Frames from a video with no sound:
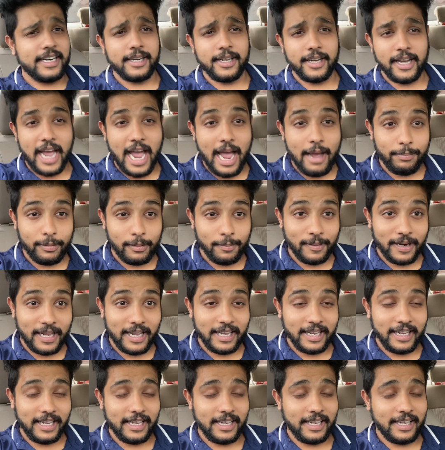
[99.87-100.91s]
Apple
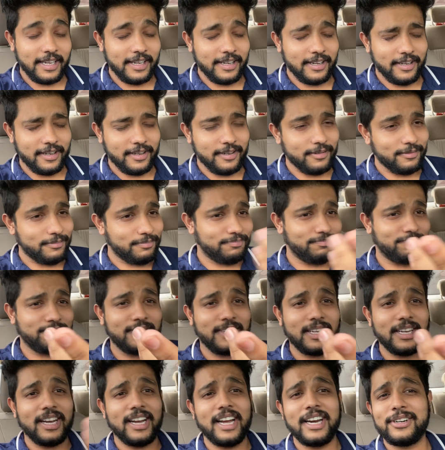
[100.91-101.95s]
Play,
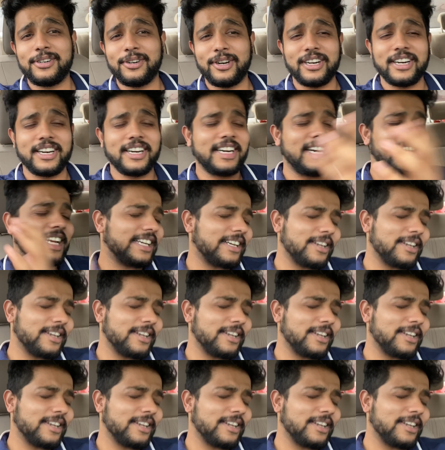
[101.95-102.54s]
Android Connect.